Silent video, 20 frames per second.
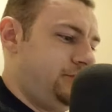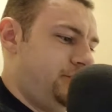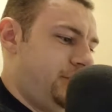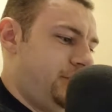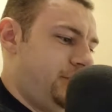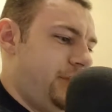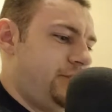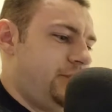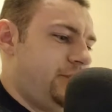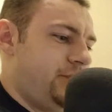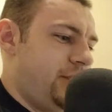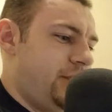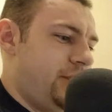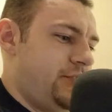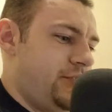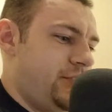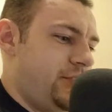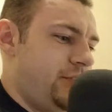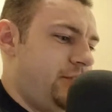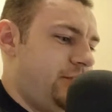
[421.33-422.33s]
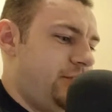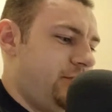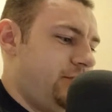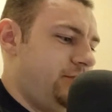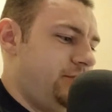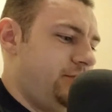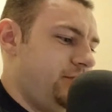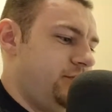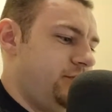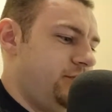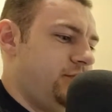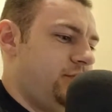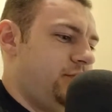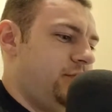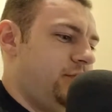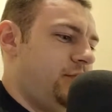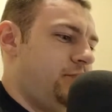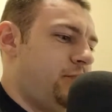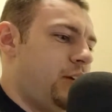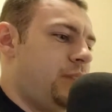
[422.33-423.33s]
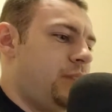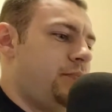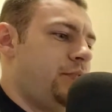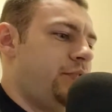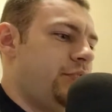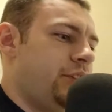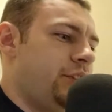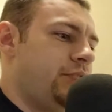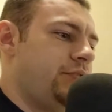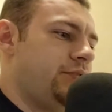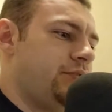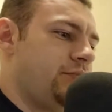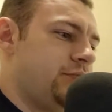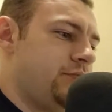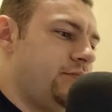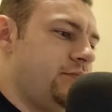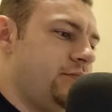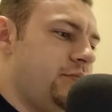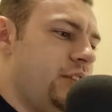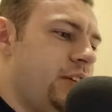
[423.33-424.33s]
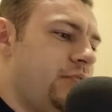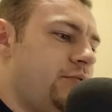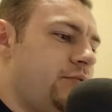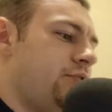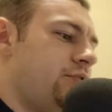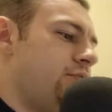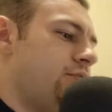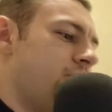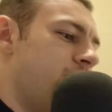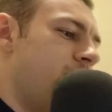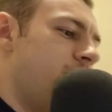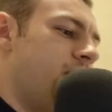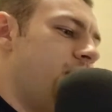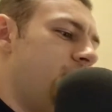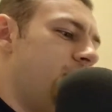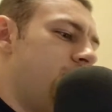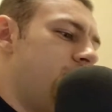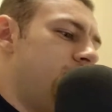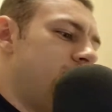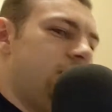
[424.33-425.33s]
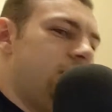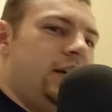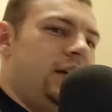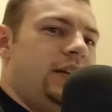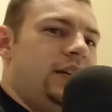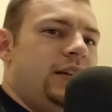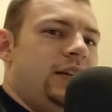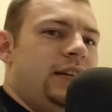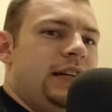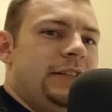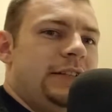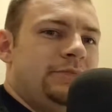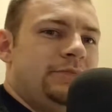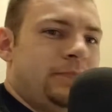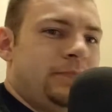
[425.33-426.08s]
pronunciation of the proper English language, I